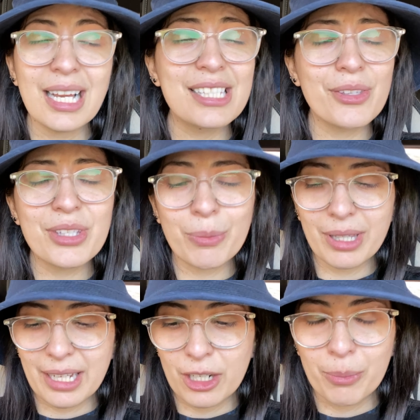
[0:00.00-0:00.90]
has to do with
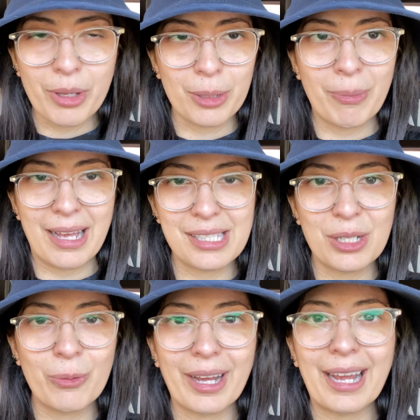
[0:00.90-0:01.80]
like her mother passing
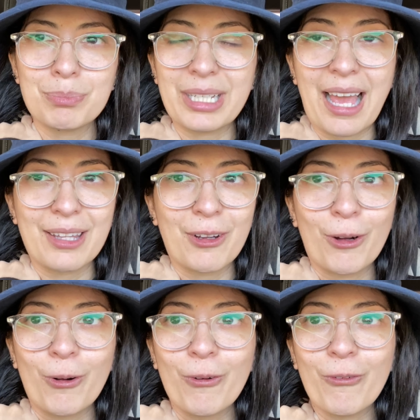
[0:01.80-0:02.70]
away, but yeah, the
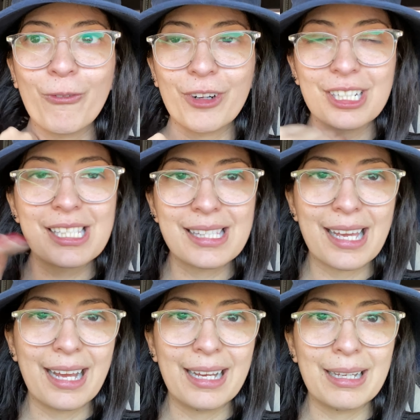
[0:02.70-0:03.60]
whole first
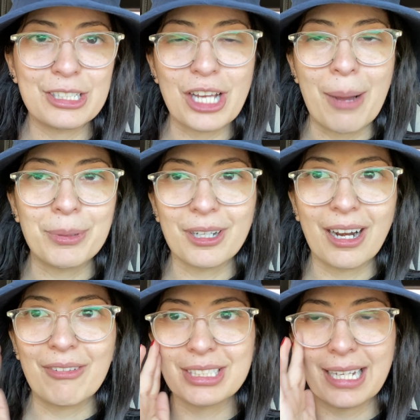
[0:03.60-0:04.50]
chapter
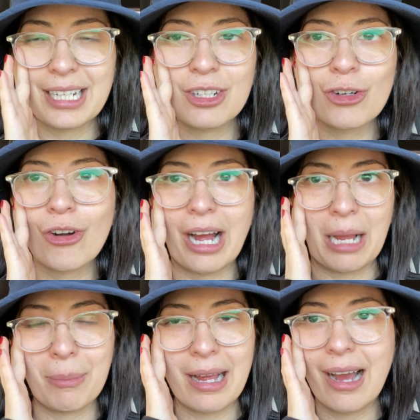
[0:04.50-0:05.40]
I was like
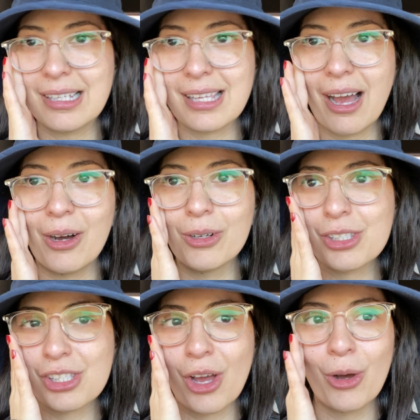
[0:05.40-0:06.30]
crying my eyes out.
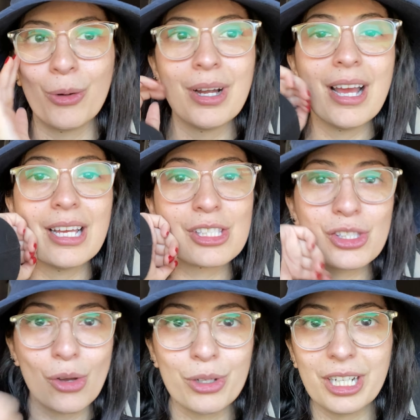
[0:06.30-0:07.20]
So
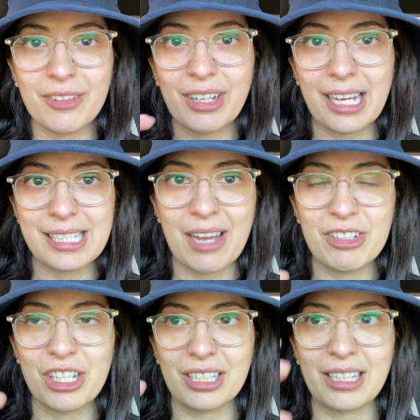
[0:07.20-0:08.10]
good. If you guys
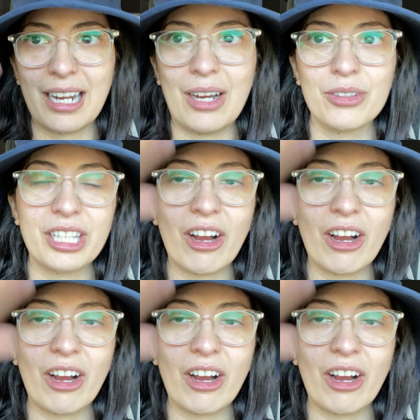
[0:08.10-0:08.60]
haven't checked it out, they